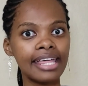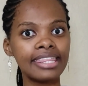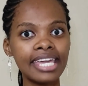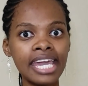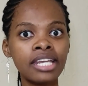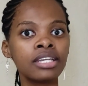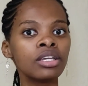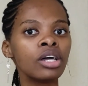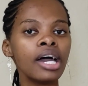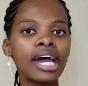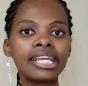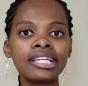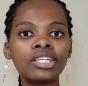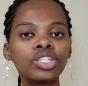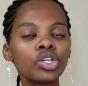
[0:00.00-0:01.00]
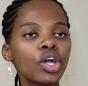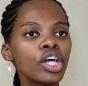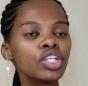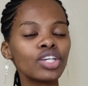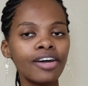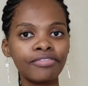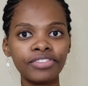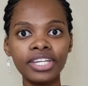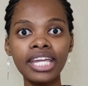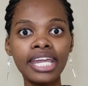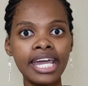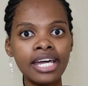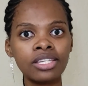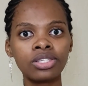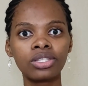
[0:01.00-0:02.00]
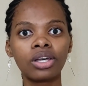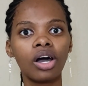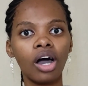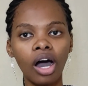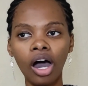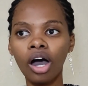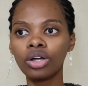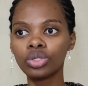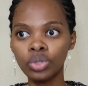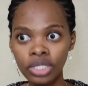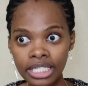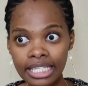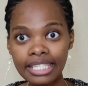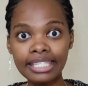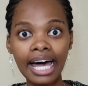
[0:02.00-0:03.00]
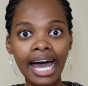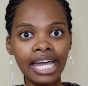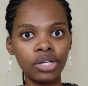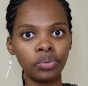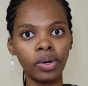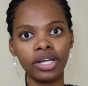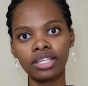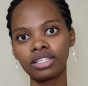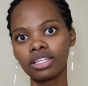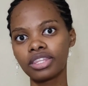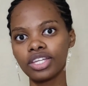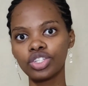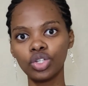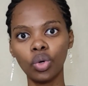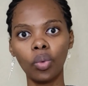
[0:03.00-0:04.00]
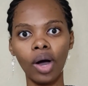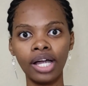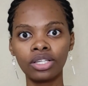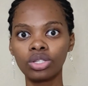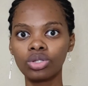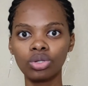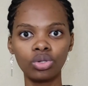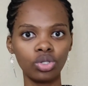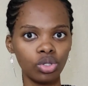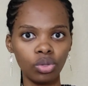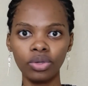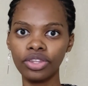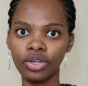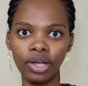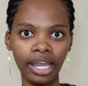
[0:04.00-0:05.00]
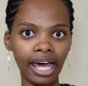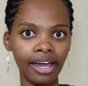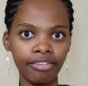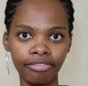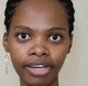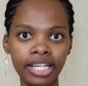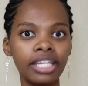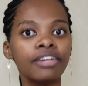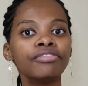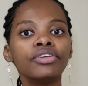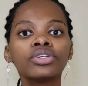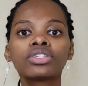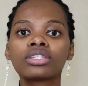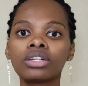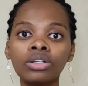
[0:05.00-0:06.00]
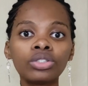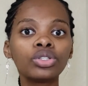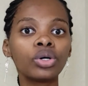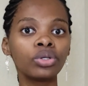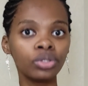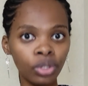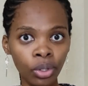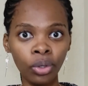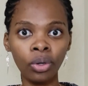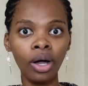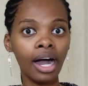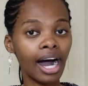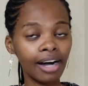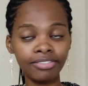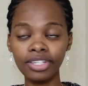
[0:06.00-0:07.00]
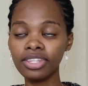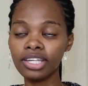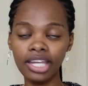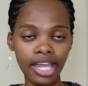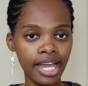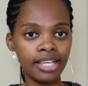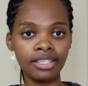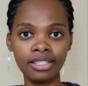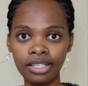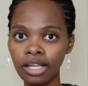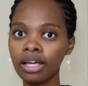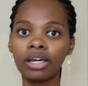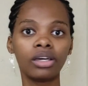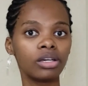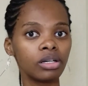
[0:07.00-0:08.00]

Then at least you're going to have 3 years to decide what is it that you want to do with your life. And if you still don't know after 3 years,